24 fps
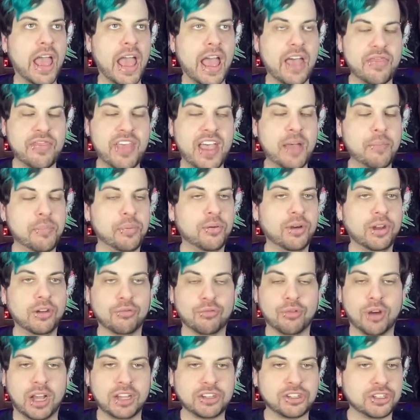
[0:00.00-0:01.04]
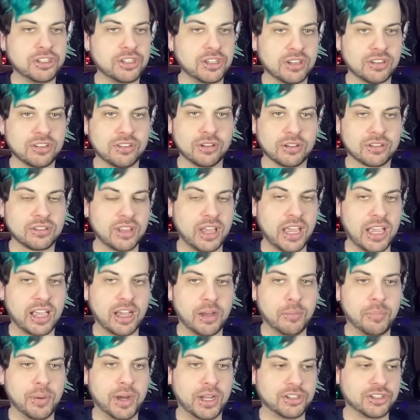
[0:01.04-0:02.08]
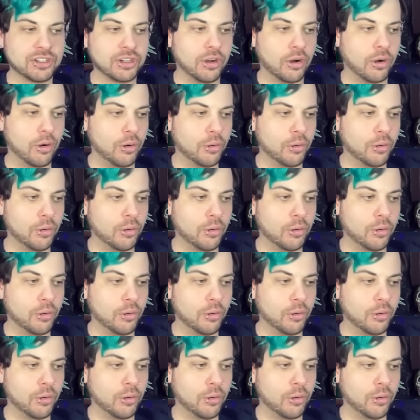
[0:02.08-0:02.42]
At that point, Rush just looked like a bunch of